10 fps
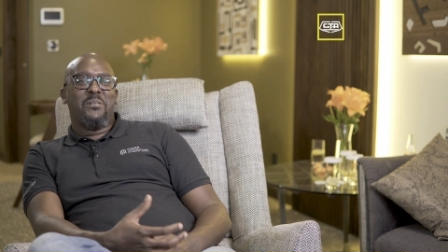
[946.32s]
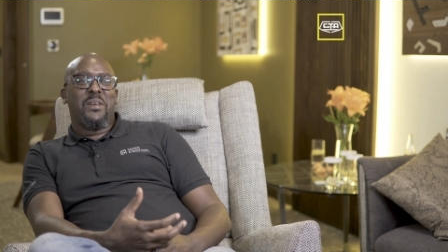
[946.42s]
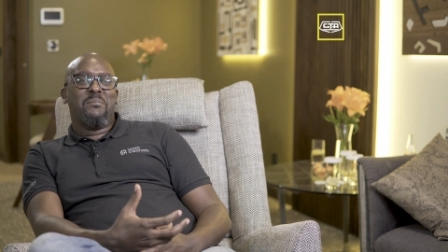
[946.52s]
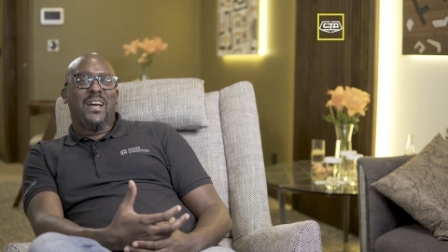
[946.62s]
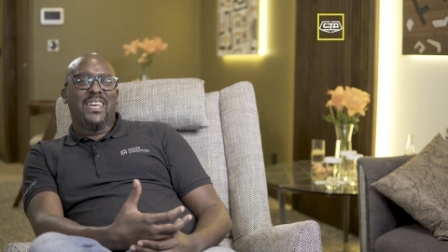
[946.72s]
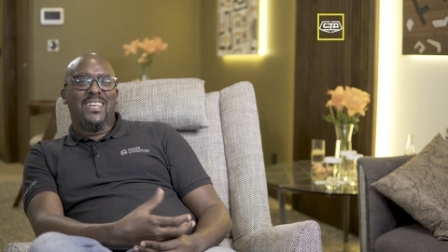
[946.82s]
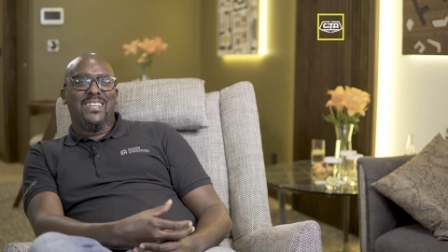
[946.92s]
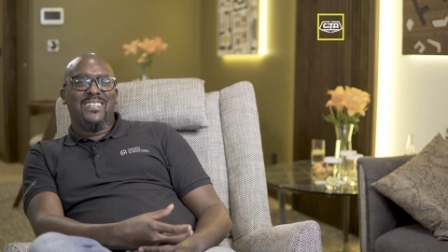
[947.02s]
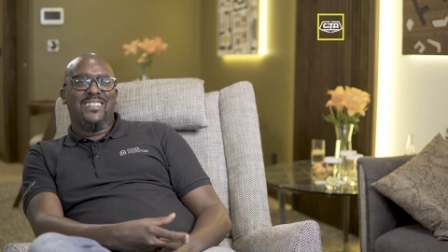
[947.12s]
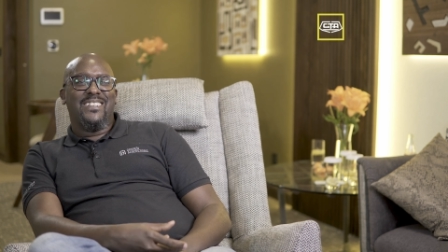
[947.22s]
my way back
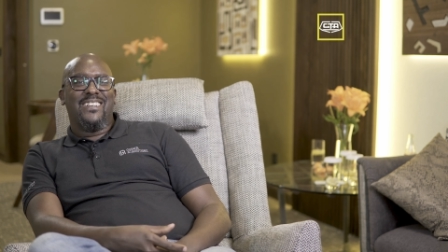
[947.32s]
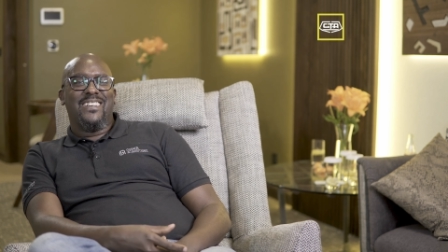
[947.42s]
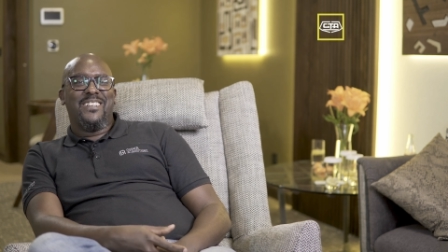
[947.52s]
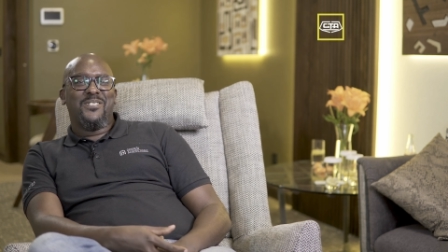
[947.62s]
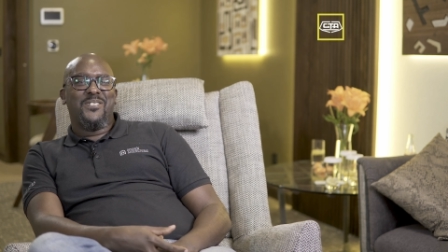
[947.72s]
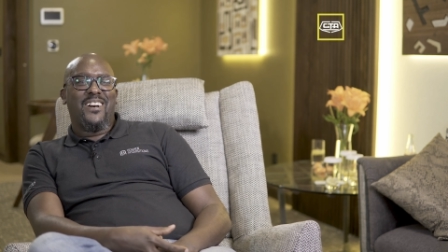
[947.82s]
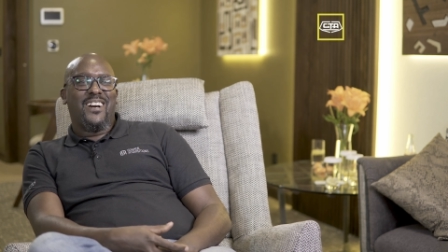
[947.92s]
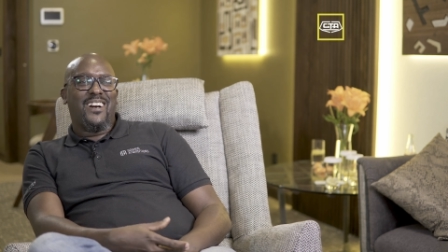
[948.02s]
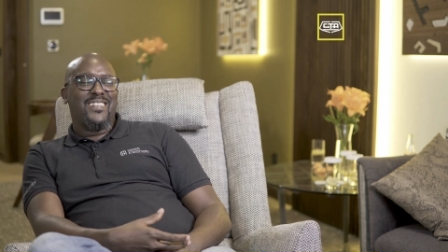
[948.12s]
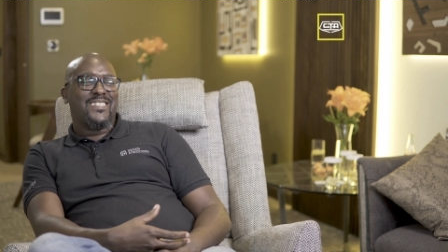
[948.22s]
in yeah. into her
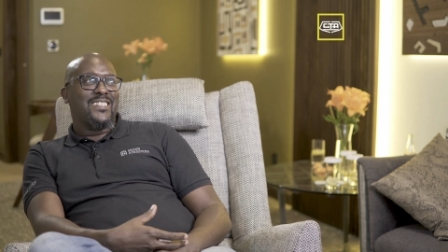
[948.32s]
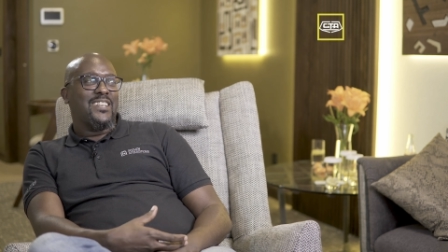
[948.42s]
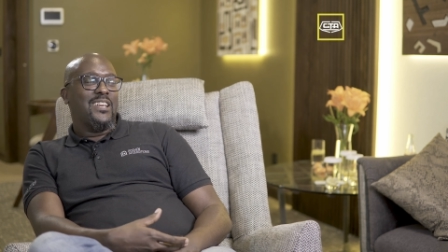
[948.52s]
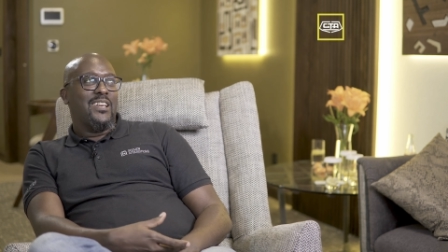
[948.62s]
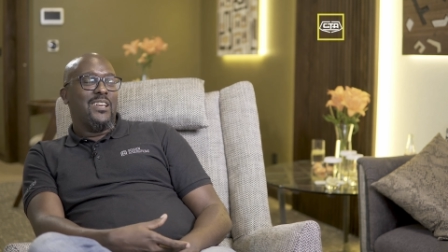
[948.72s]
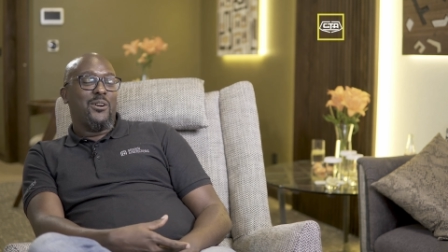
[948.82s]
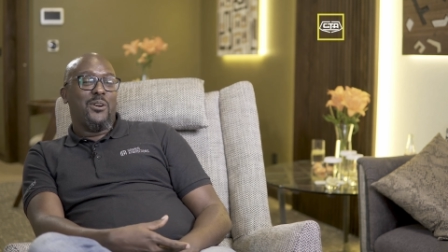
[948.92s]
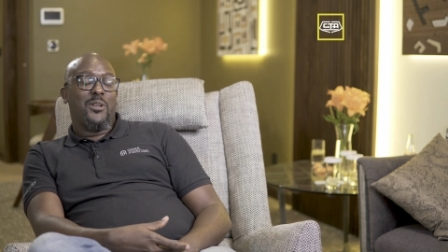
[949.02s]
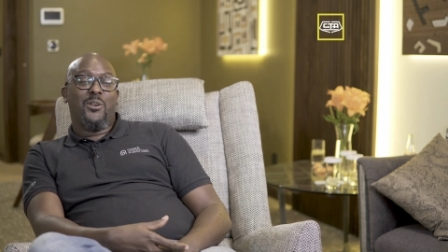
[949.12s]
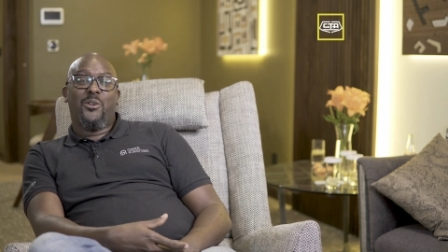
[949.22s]
heart,
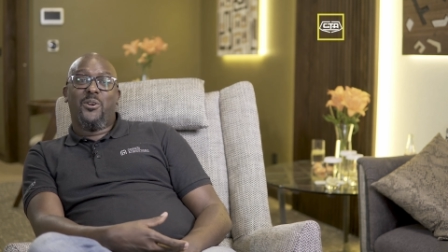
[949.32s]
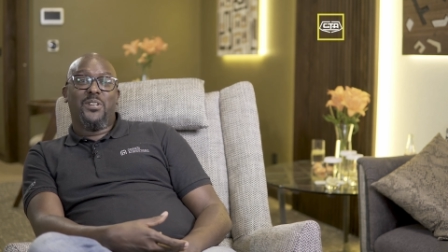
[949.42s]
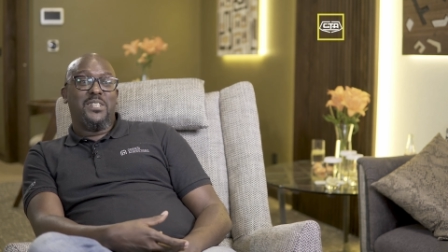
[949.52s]
long